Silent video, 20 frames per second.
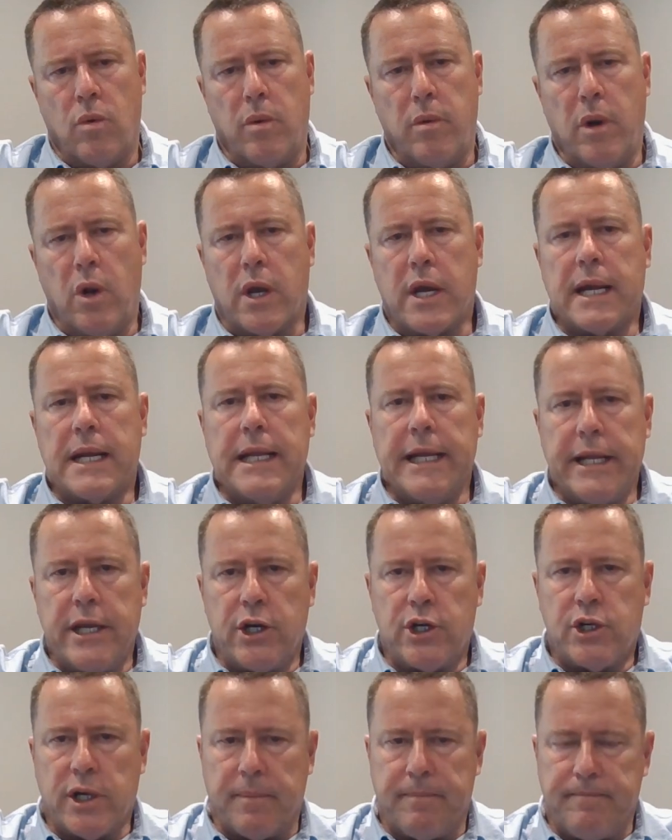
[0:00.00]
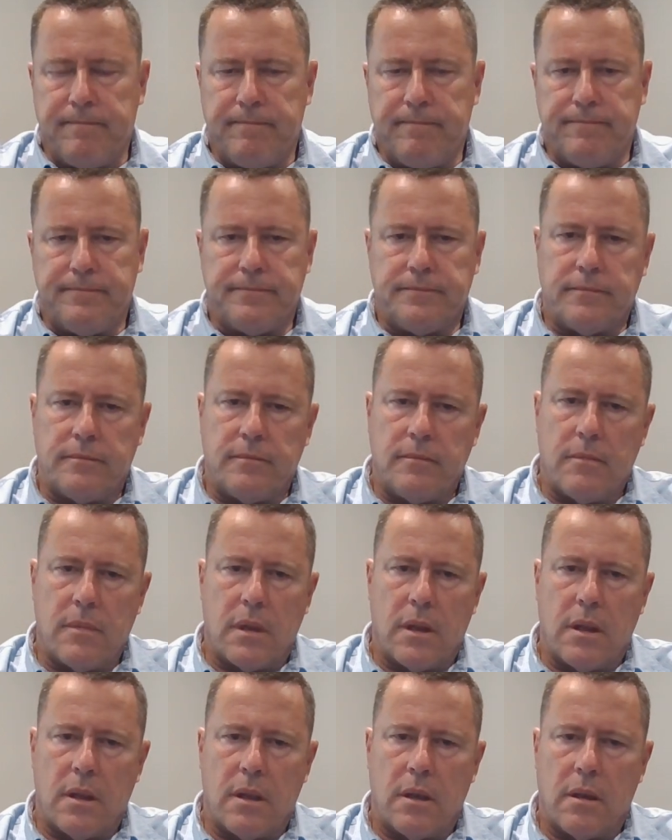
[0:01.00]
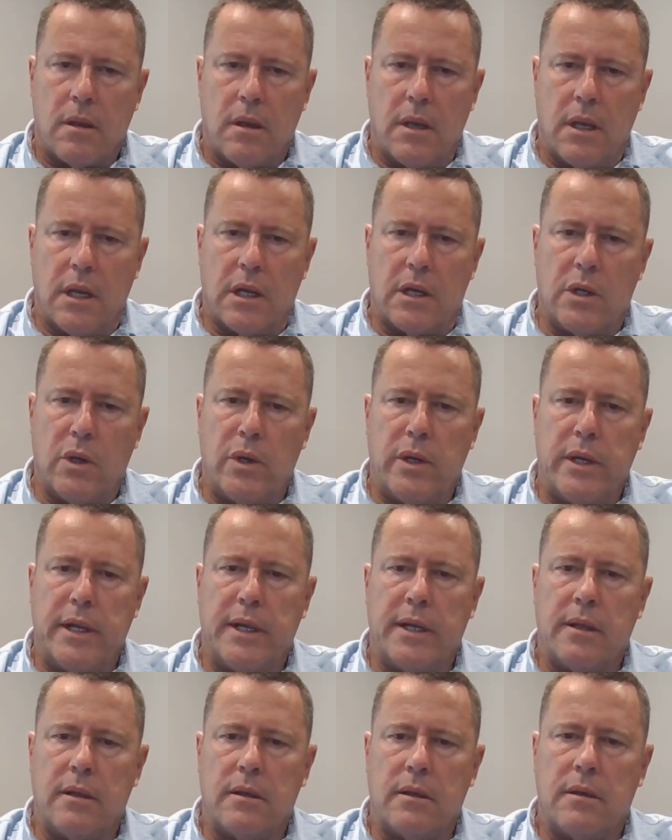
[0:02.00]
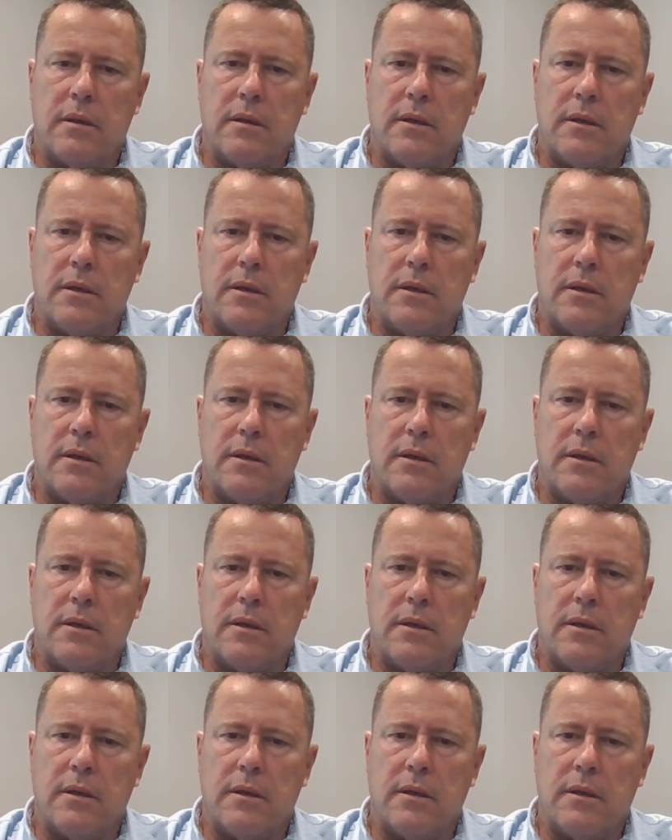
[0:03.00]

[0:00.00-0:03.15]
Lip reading: When we look at leadership, including